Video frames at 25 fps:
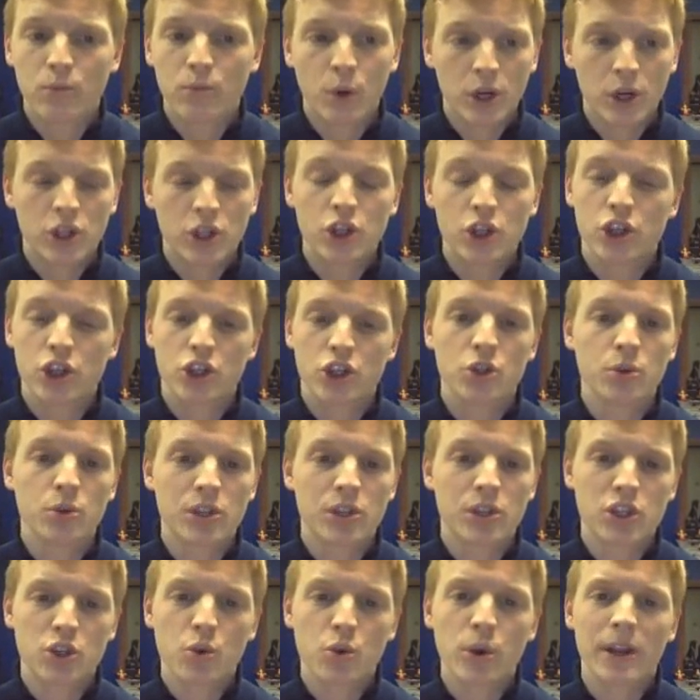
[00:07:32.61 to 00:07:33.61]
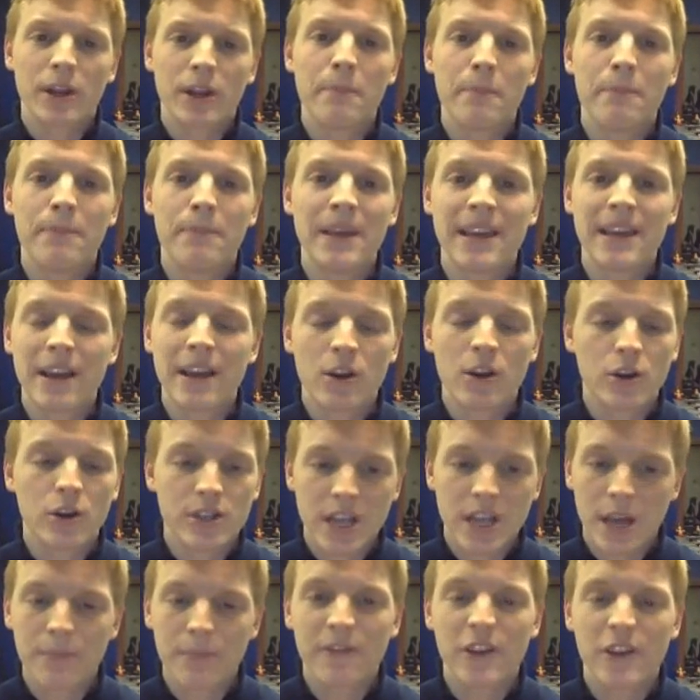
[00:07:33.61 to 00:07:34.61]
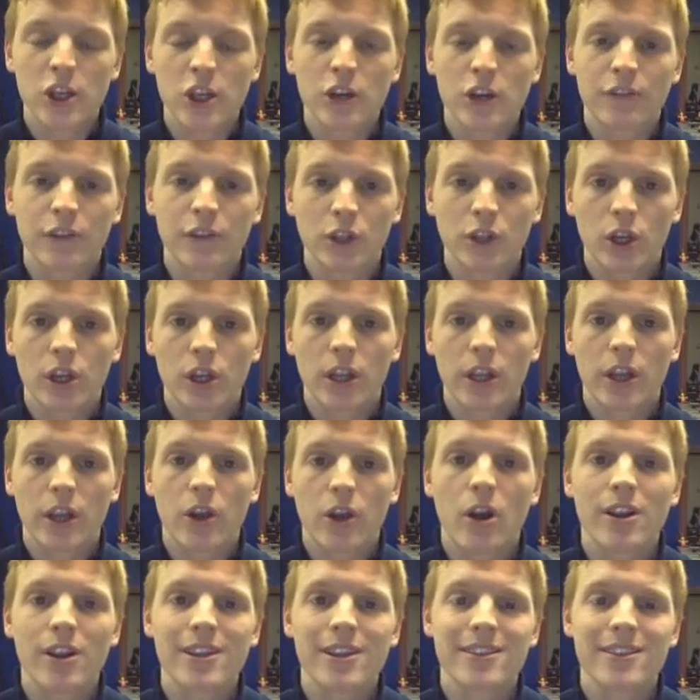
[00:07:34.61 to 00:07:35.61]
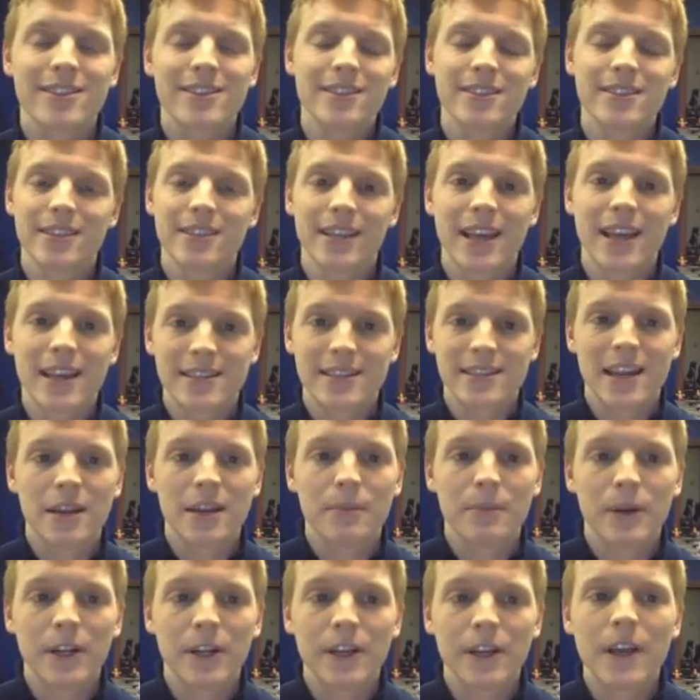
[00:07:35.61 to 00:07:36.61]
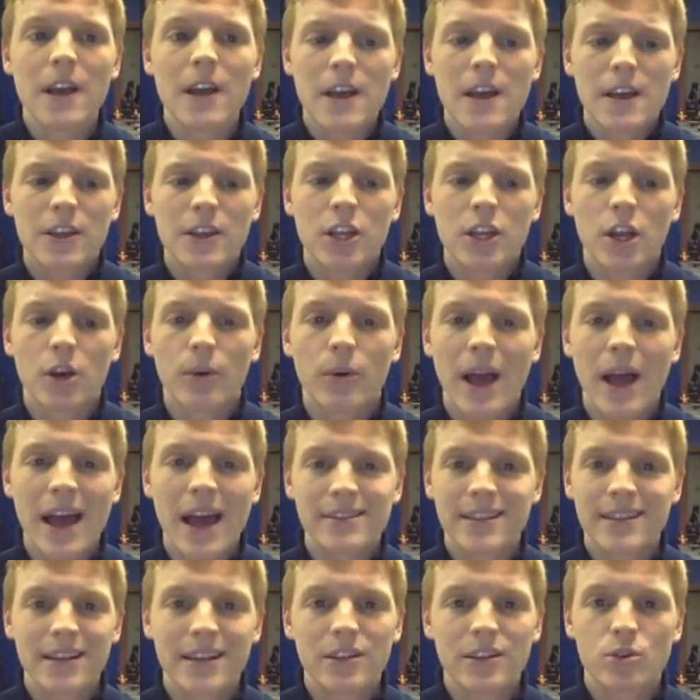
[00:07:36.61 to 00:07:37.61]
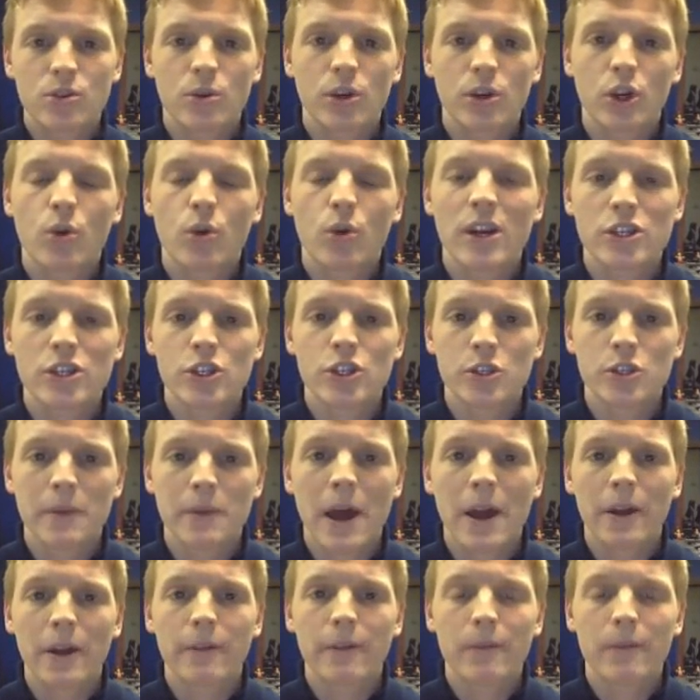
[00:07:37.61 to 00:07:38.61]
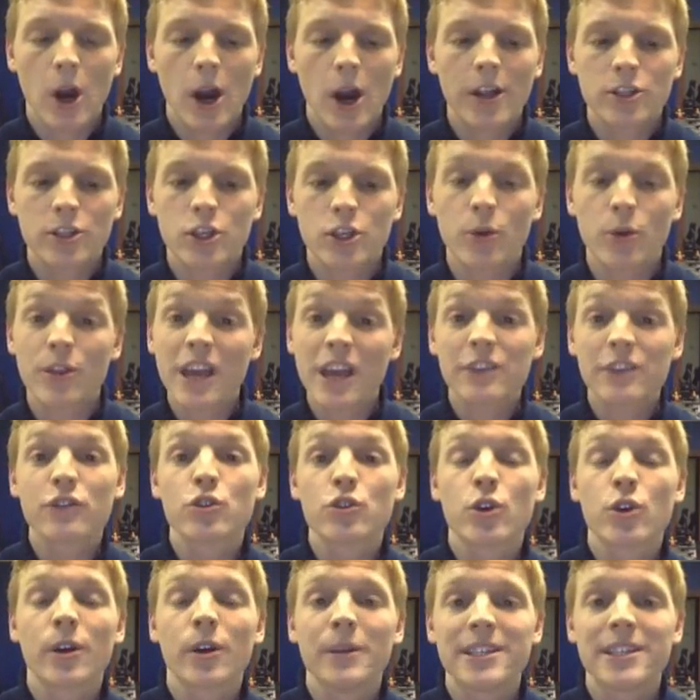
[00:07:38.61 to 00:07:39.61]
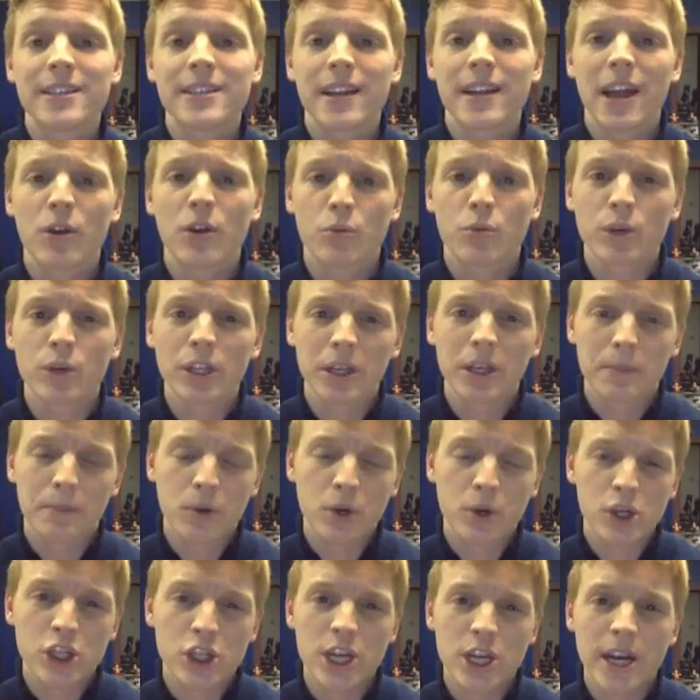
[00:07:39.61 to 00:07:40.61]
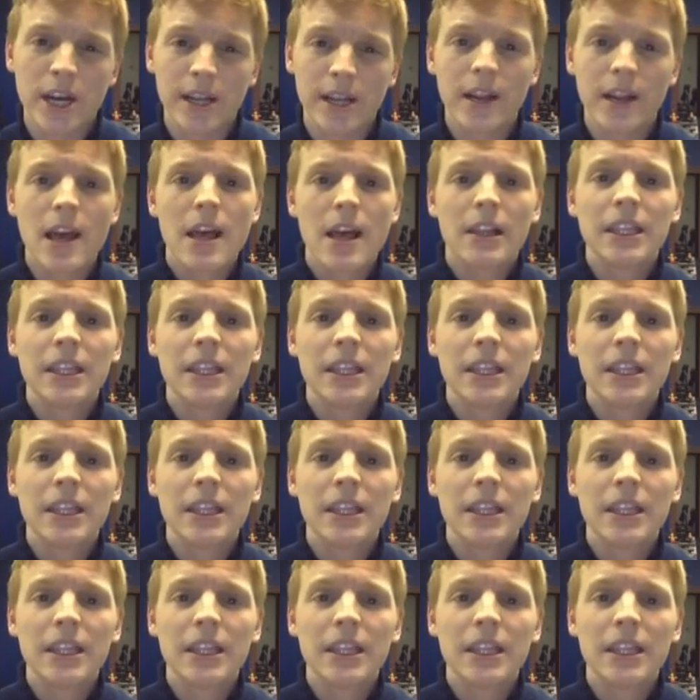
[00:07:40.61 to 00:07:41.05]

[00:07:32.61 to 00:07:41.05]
Wanted to just shoot this quick beginner type video for lookalike audiences in case anybody has any sort of questions about it. All right, so thanks for joining me today. I really appreciate it.